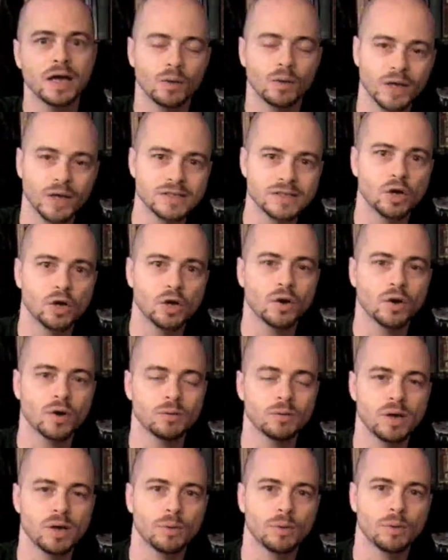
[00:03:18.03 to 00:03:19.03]
is he going to
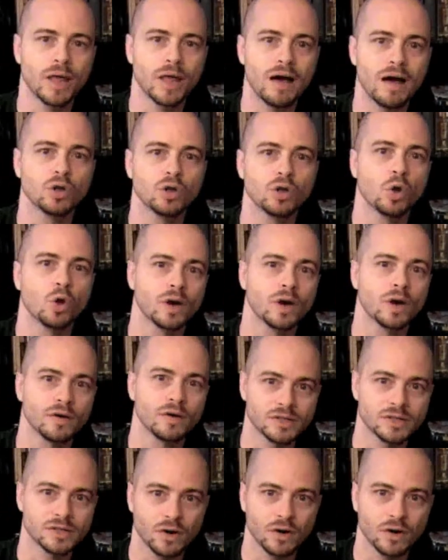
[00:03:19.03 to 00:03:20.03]
be able to have a low enough
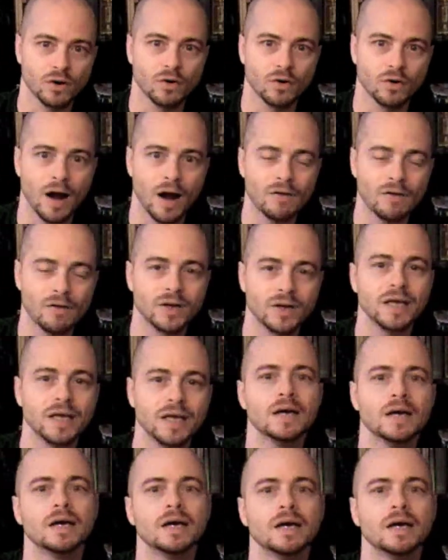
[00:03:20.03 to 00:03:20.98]
center of gravity?